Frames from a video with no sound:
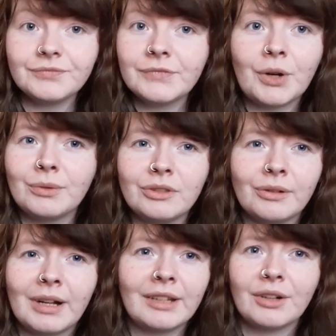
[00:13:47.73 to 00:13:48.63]
oh, you
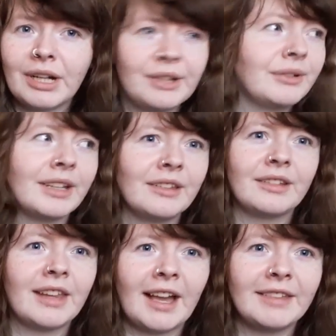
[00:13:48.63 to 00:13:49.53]
know, I don't get
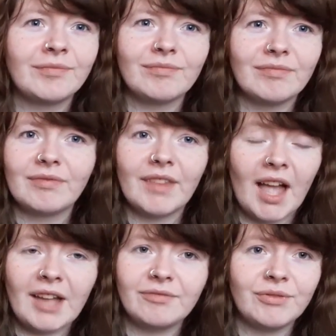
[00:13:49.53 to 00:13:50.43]
that.
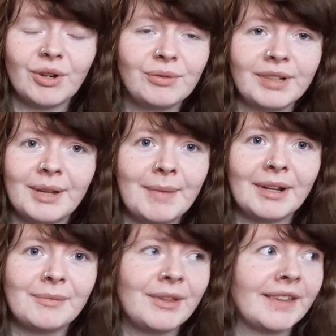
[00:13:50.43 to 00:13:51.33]
I don't get
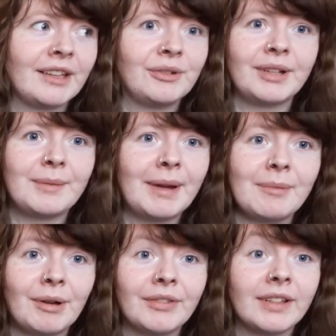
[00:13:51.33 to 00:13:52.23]
mad at this. I don't get mad
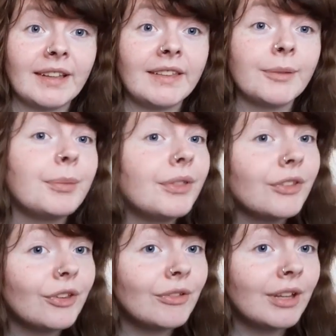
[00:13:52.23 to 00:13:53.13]
about things like this, but
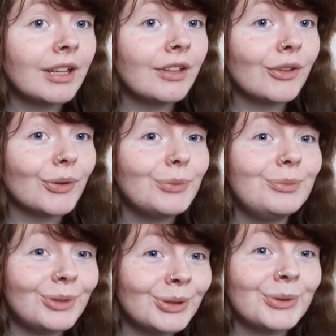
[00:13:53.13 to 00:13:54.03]

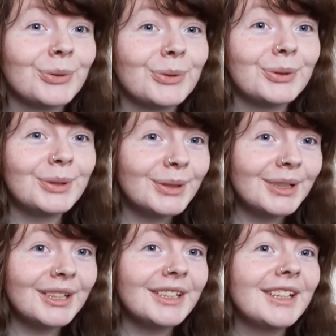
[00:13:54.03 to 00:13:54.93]
some do.
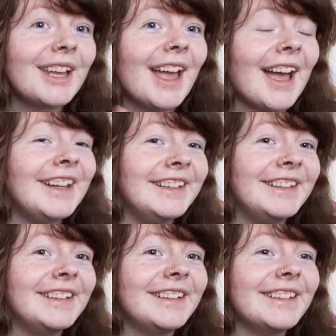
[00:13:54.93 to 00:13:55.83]

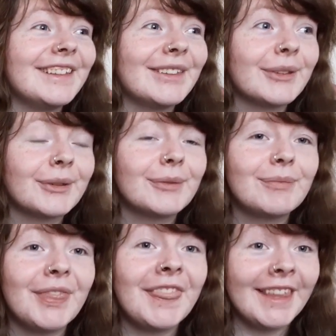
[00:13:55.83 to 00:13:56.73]
And
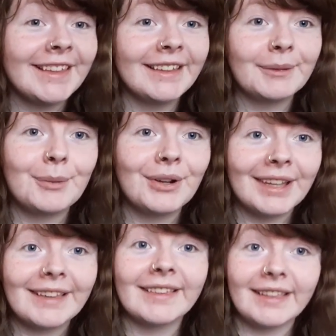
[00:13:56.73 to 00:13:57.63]
this is what
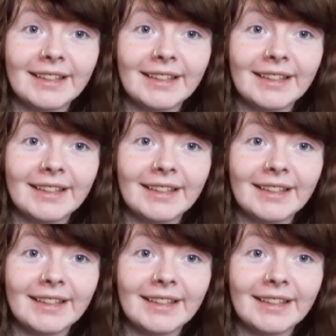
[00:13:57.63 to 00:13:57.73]
gets the